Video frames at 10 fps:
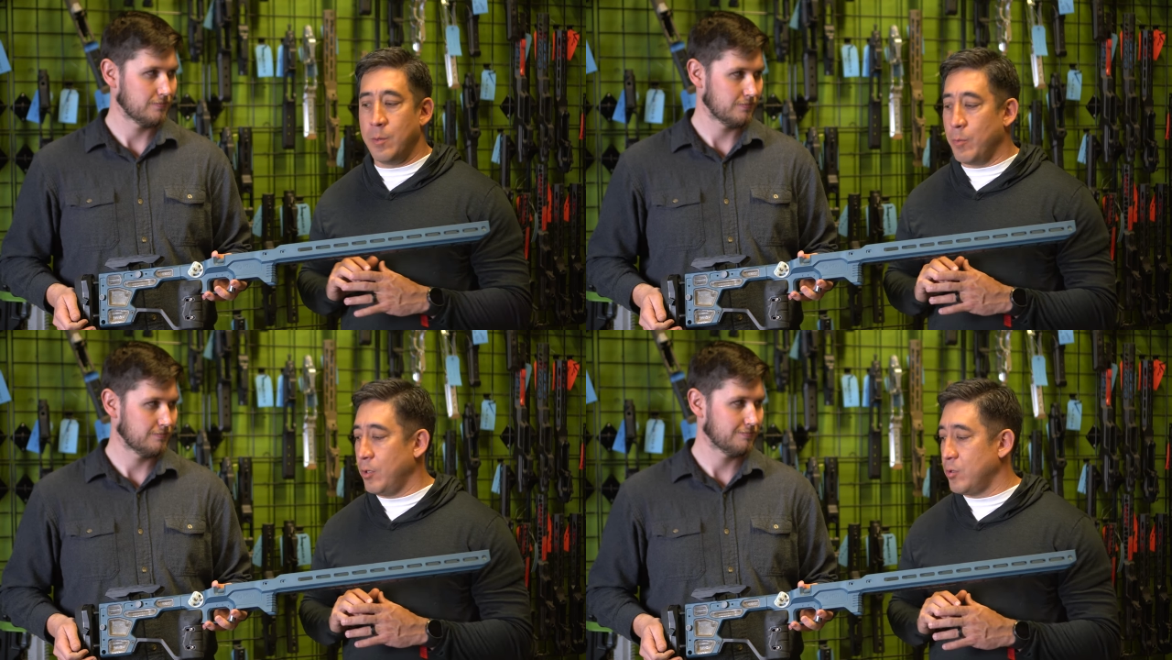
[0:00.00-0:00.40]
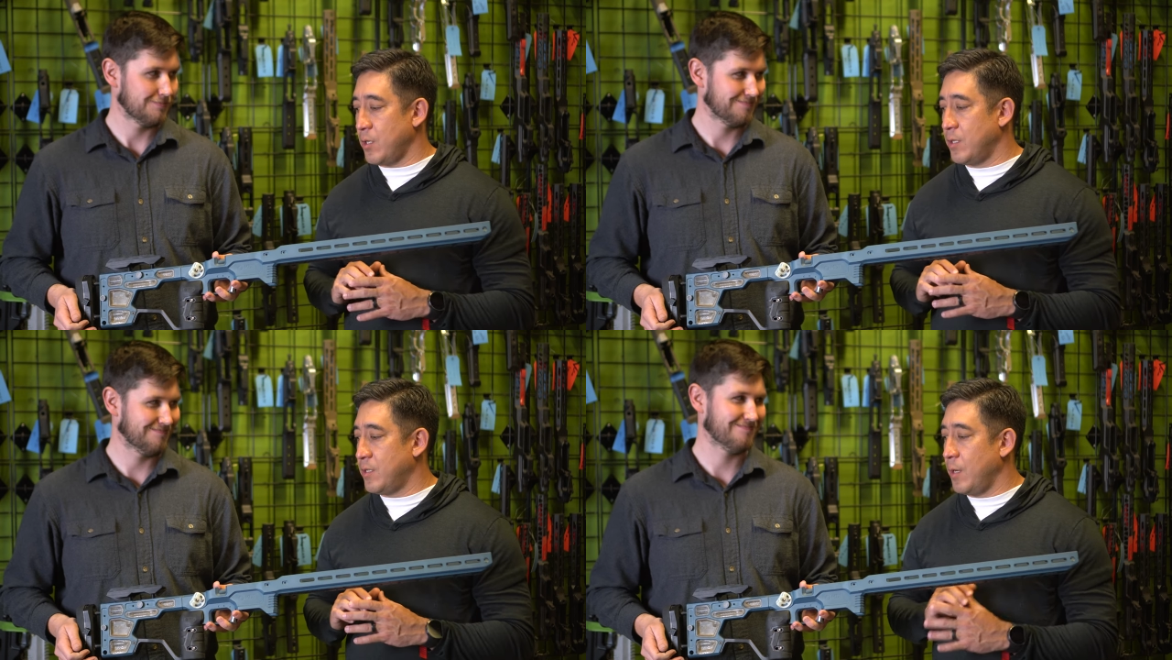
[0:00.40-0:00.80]
Speaker 1: team
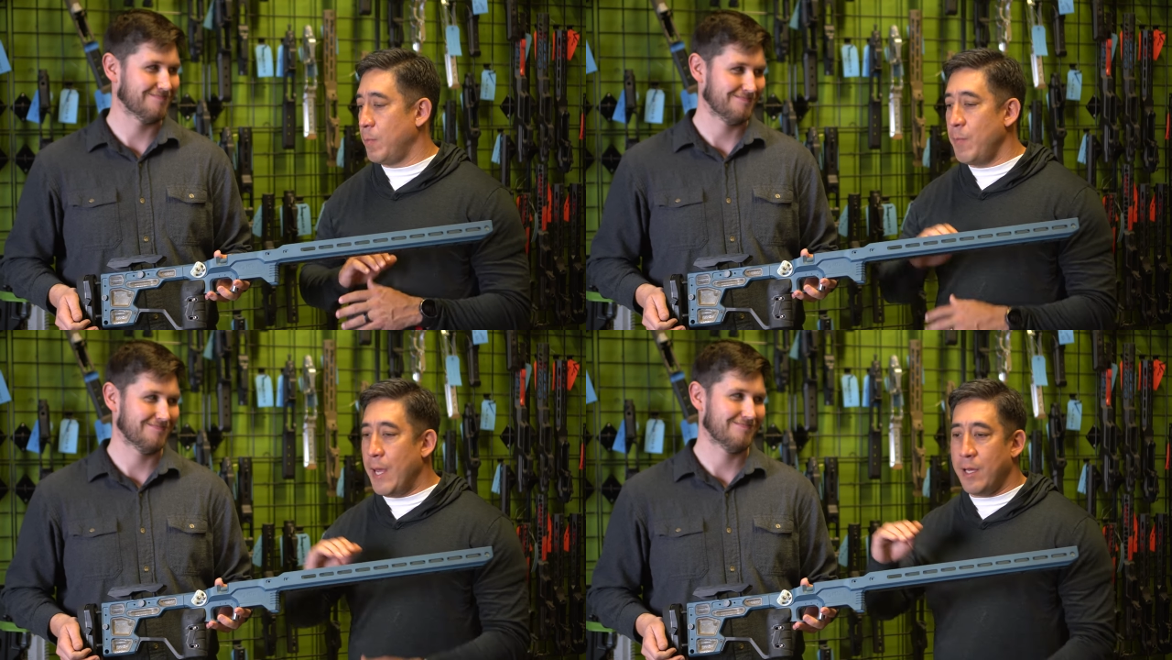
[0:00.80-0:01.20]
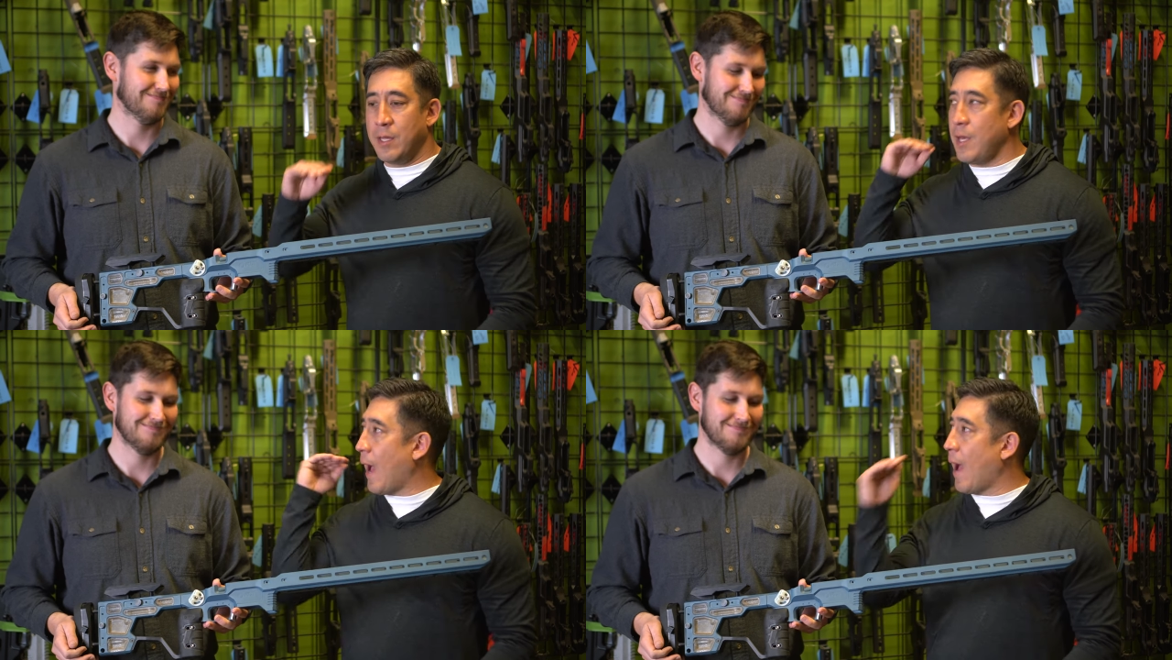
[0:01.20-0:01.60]
loose and said
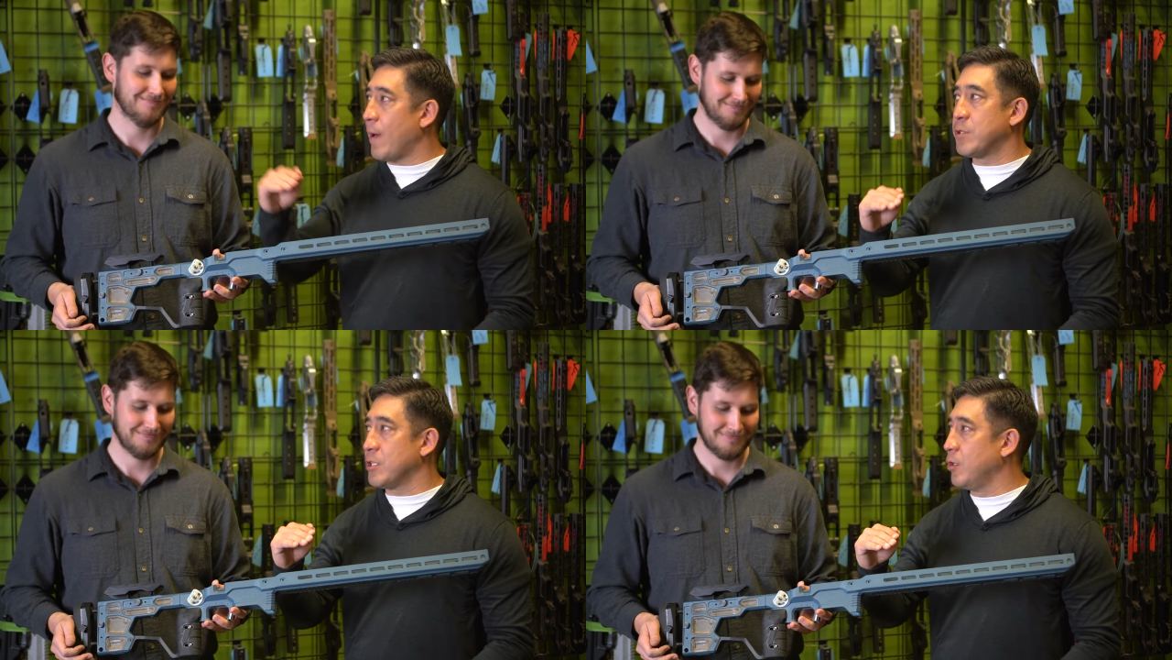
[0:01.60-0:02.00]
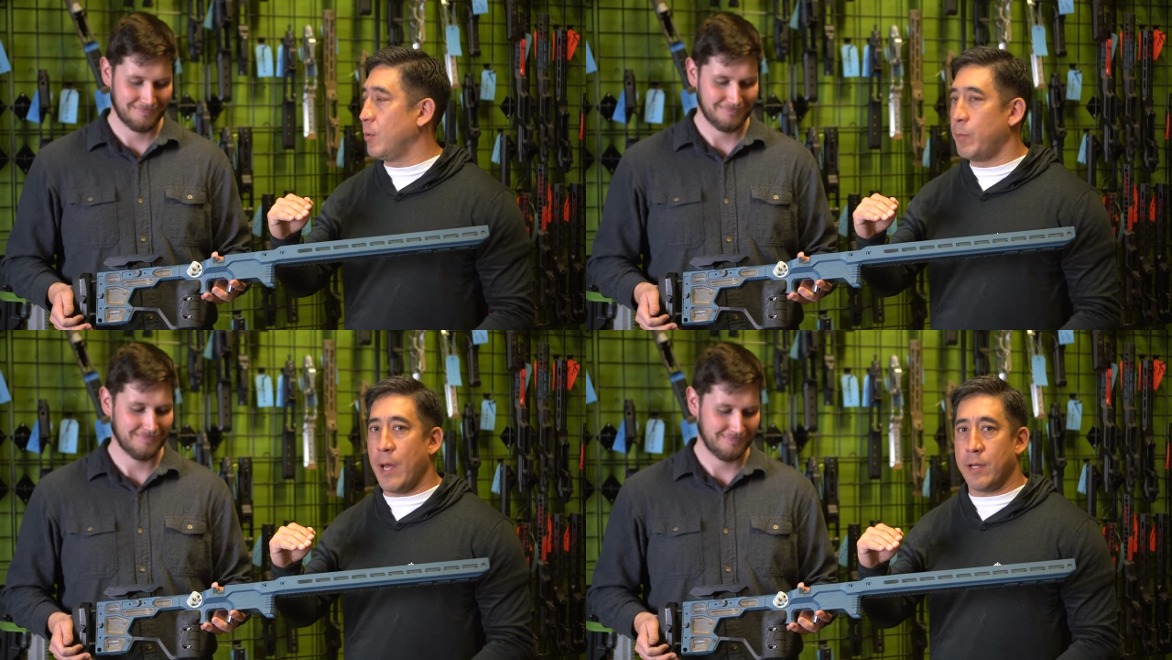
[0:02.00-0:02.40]
make the
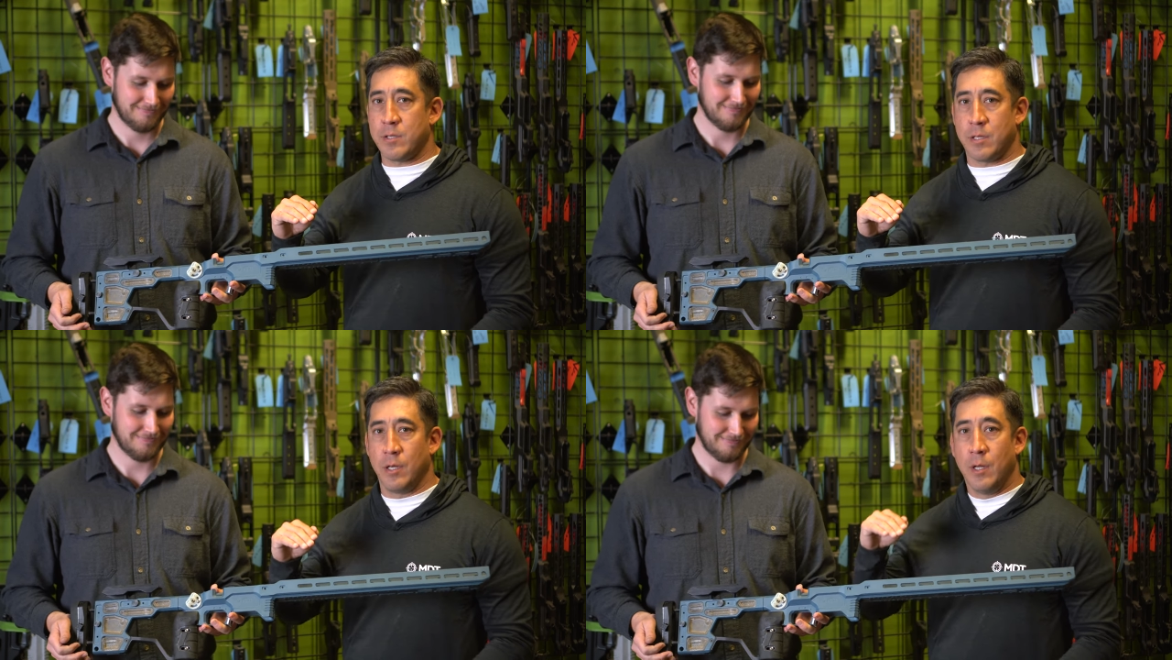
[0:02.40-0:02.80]
absolute best